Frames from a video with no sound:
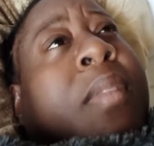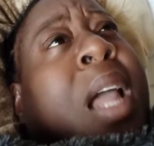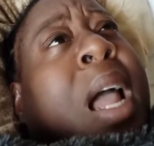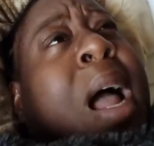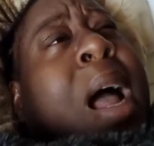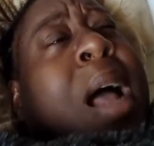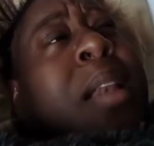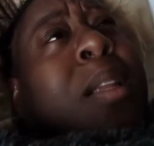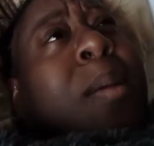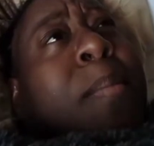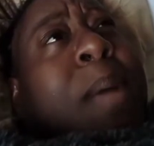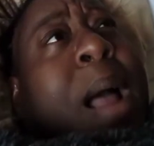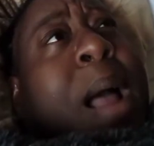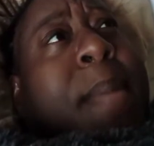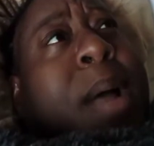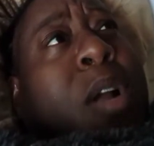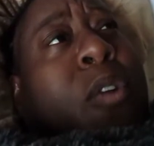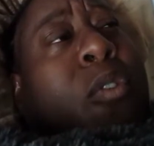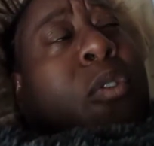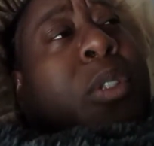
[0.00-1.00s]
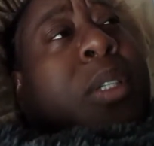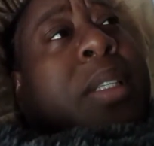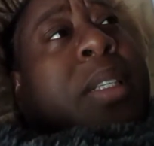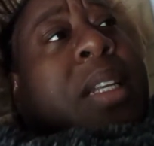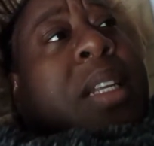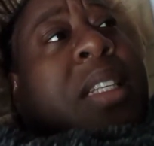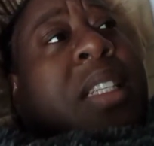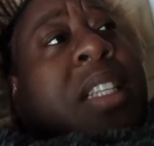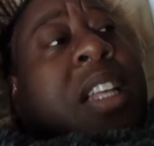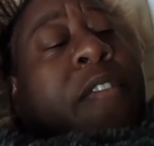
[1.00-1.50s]
to buy my groceries and
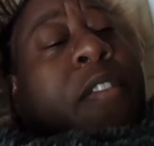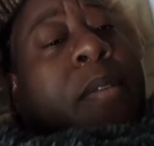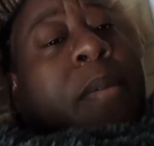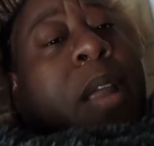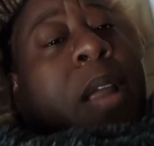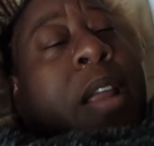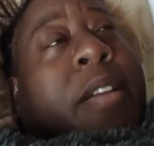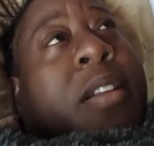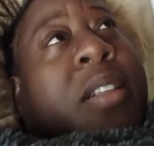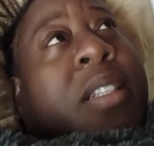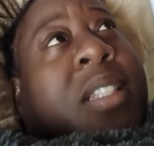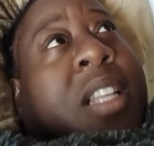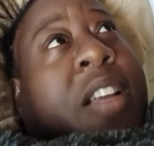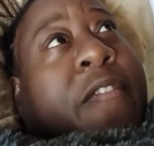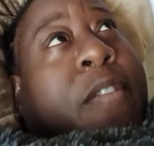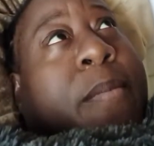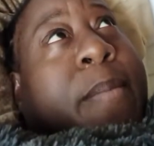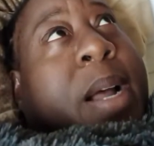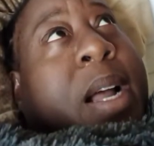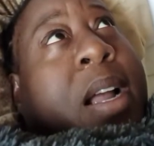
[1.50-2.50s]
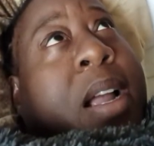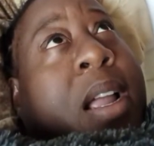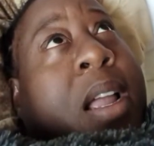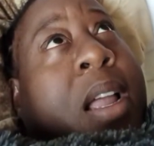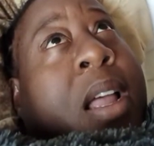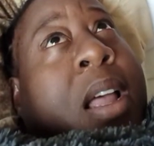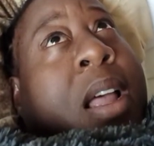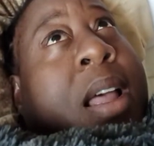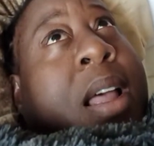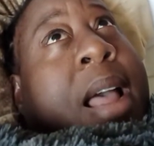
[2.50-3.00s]
the stuff for my
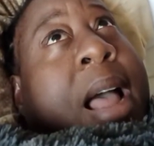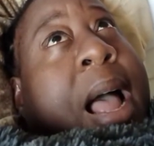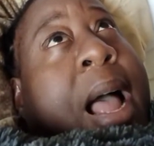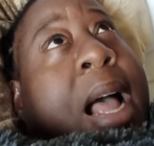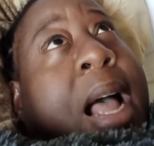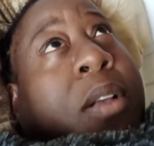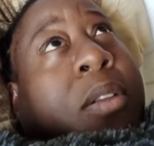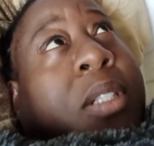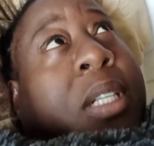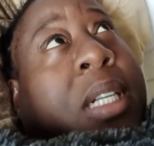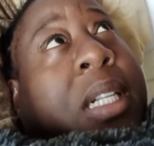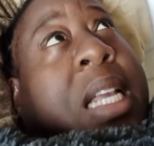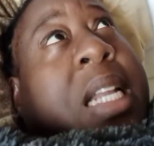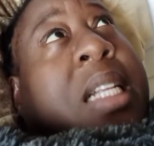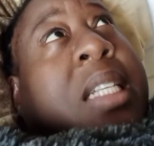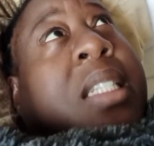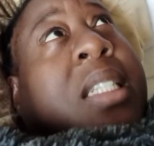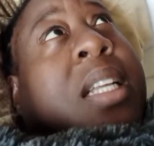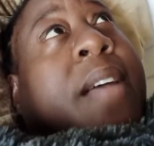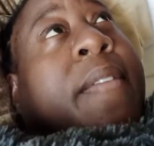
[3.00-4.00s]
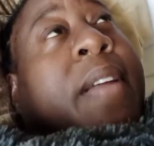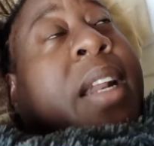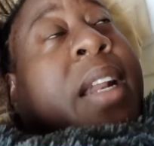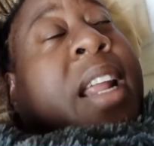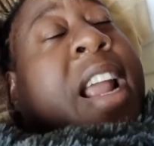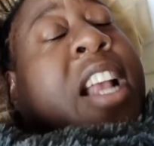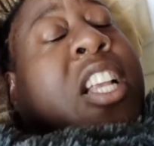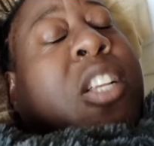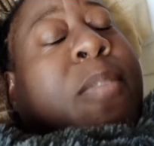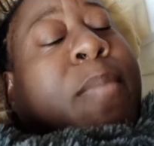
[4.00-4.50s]
house, to clean and stuff, and the
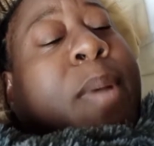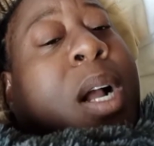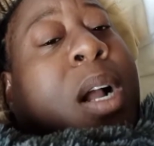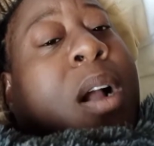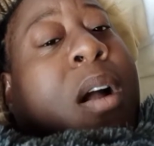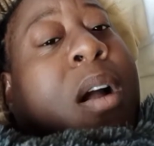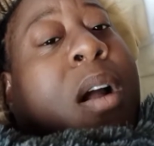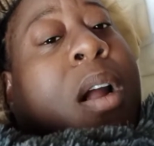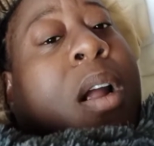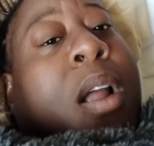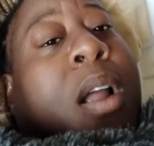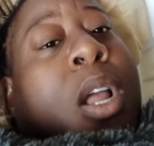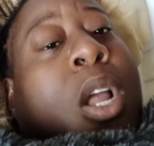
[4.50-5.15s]
gas in my car.